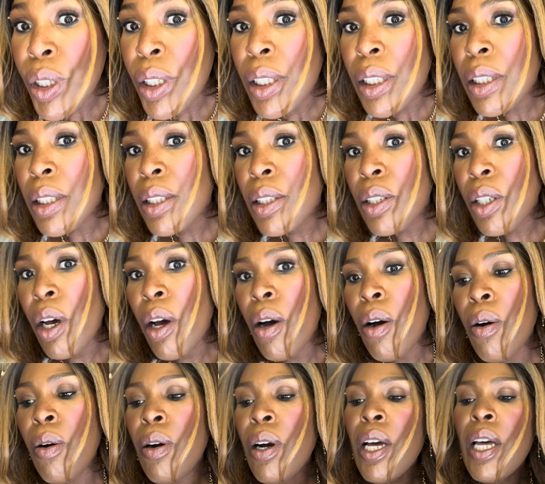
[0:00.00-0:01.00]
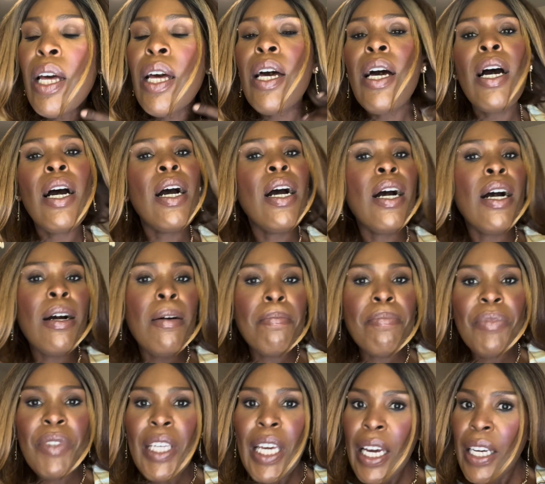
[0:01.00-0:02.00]
So,
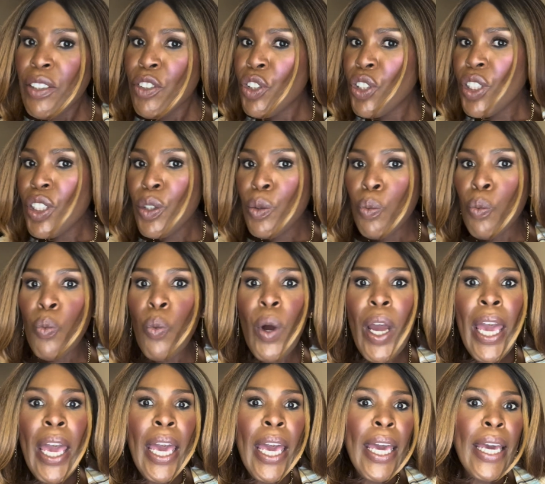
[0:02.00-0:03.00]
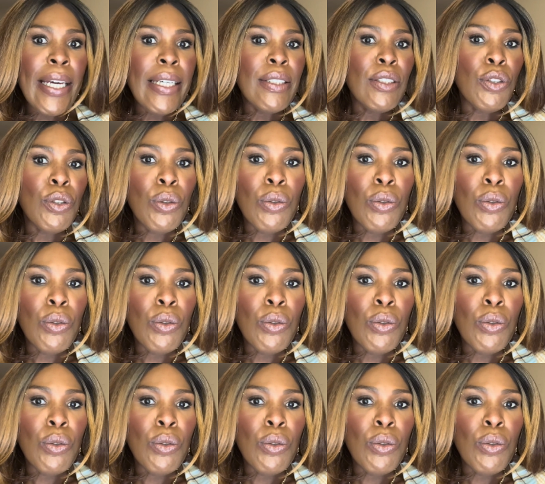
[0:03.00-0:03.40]
yeah, it's just way too